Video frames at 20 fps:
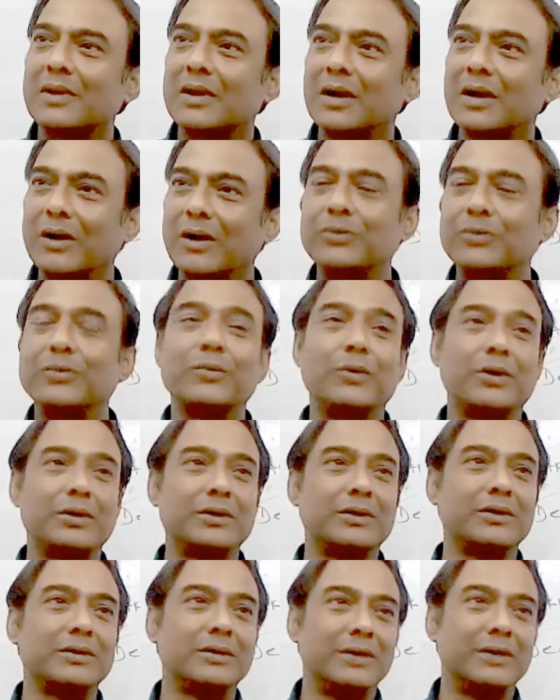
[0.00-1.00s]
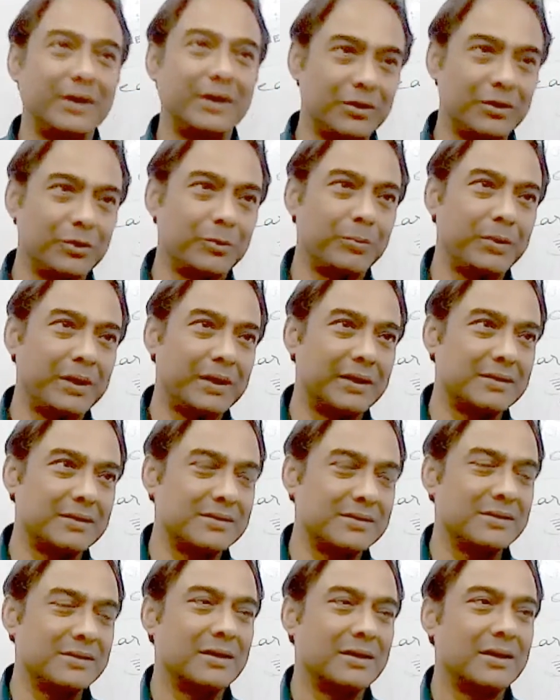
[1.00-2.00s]
how to water indoor
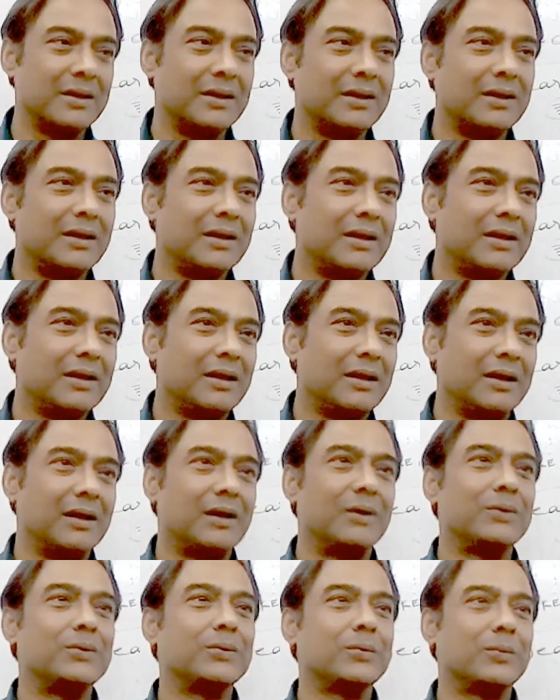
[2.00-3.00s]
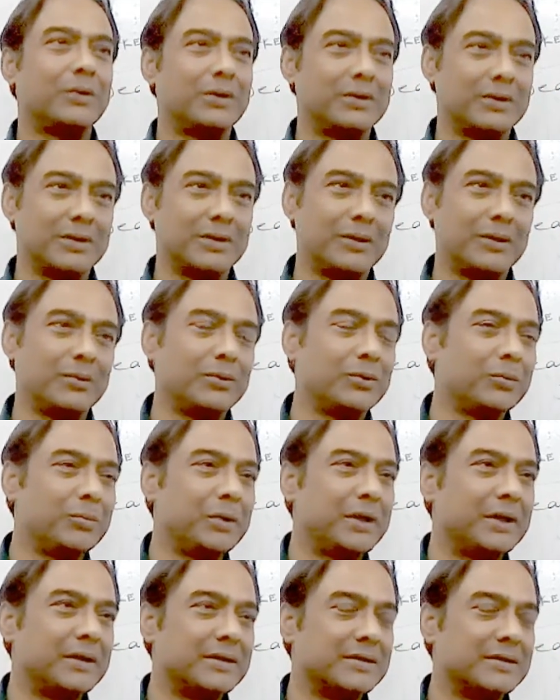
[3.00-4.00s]
plants, how to water outdoor
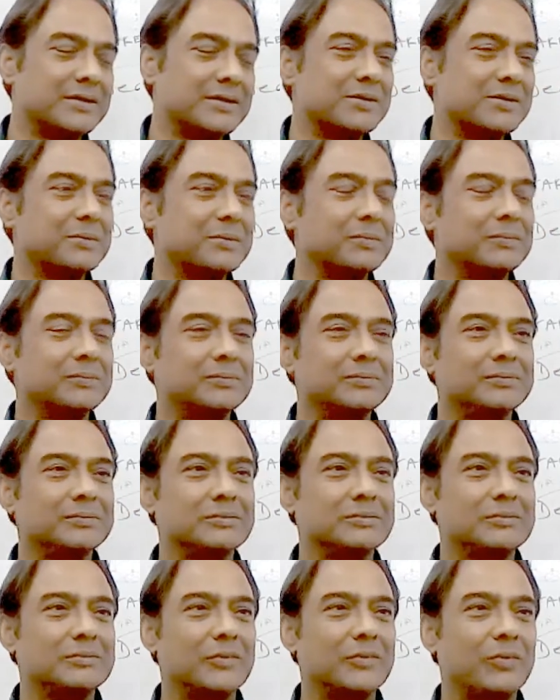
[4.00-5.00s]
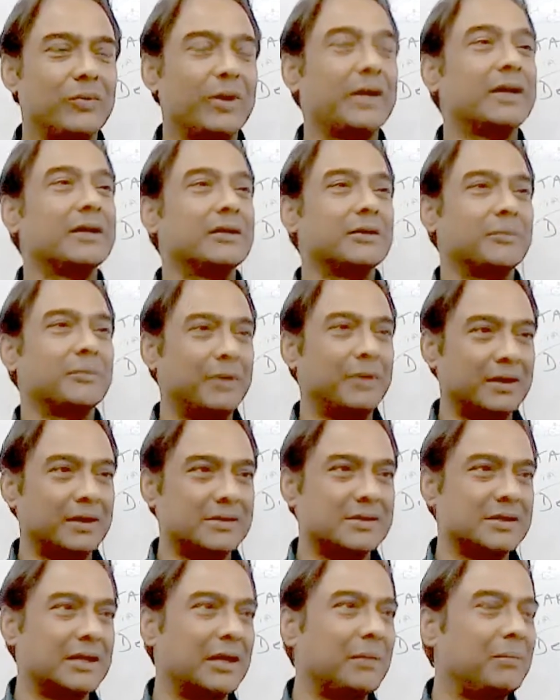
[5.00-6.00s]
plants, where are the
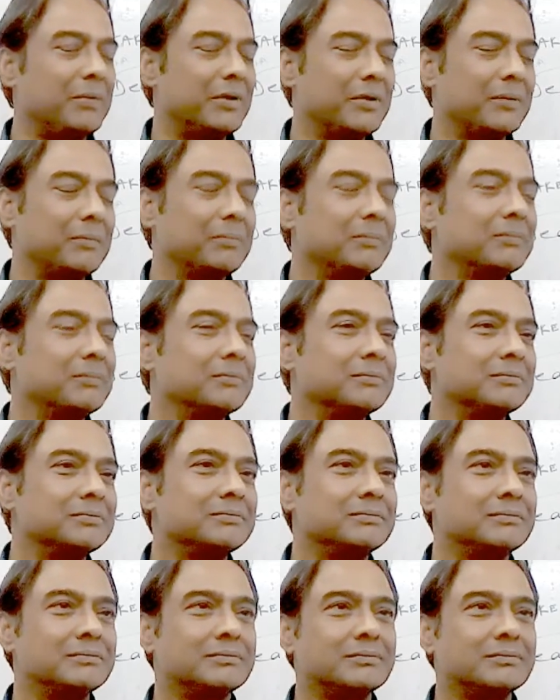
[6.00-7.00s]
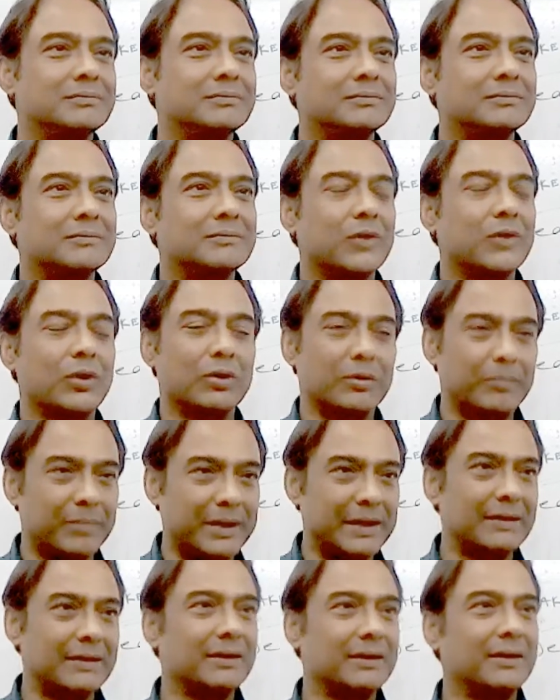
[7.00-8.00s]
plants kept, on the
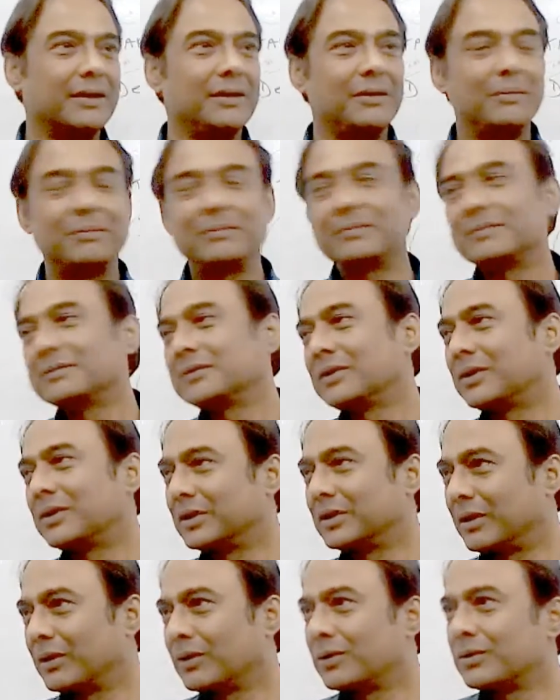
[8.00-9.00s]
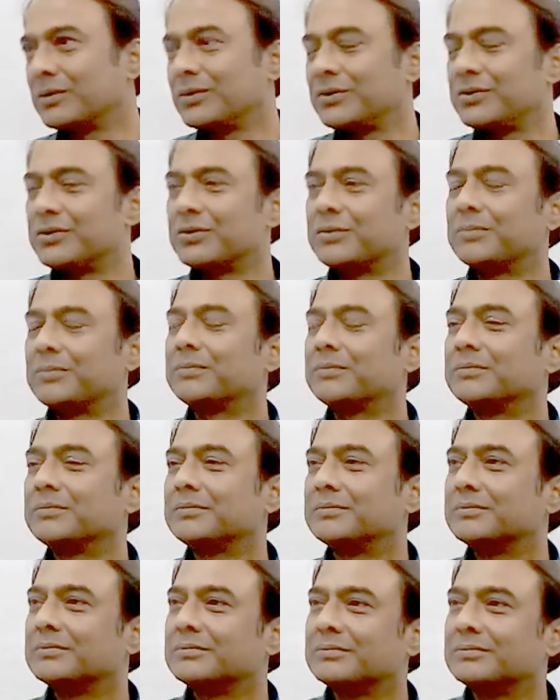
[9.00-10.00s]
balcony, on the lounge,
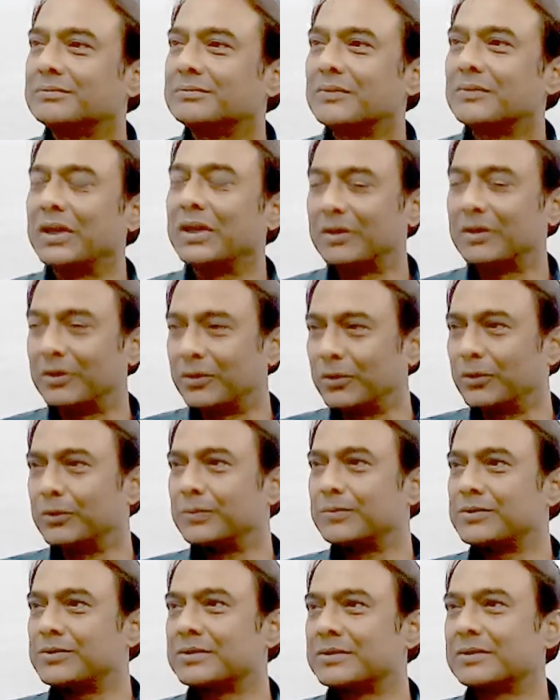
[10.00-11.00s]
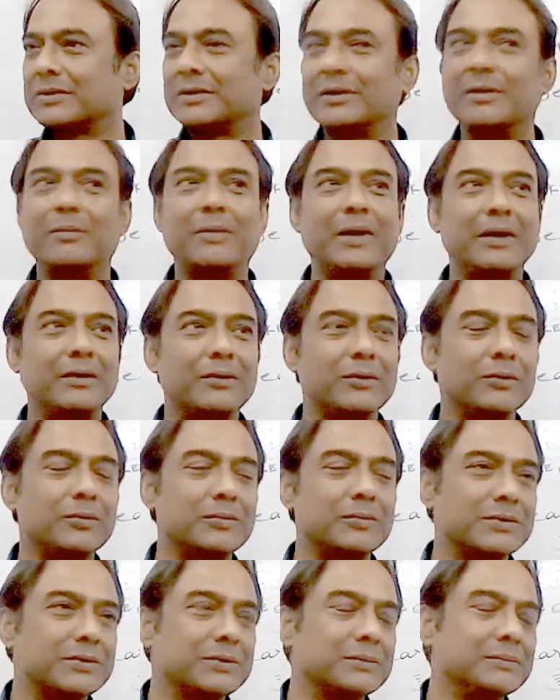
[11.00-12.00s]
in the rooms, in the
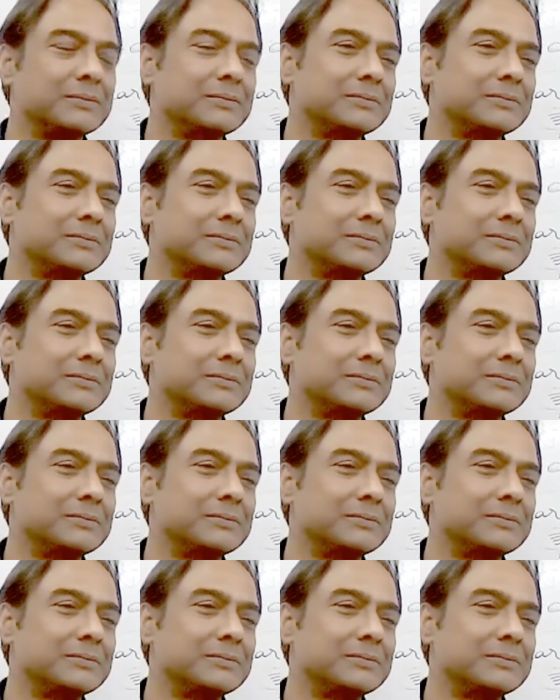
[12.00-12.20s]
bedrooms,